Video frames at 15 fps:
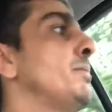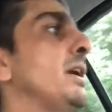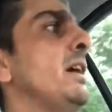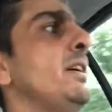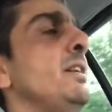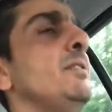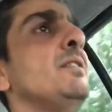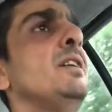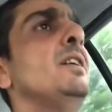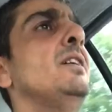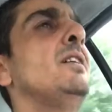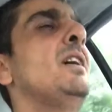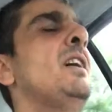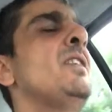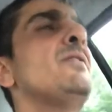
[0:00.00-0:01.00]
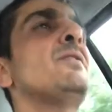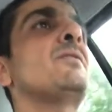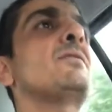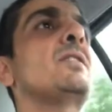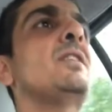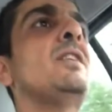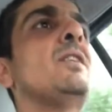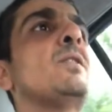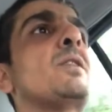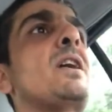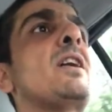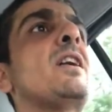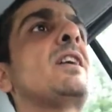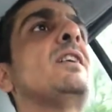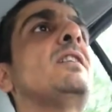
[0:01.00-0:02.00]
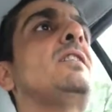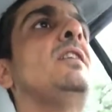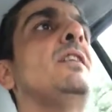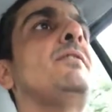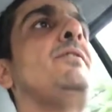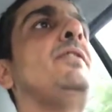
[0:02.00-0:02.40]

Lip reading: But I have kind of a gut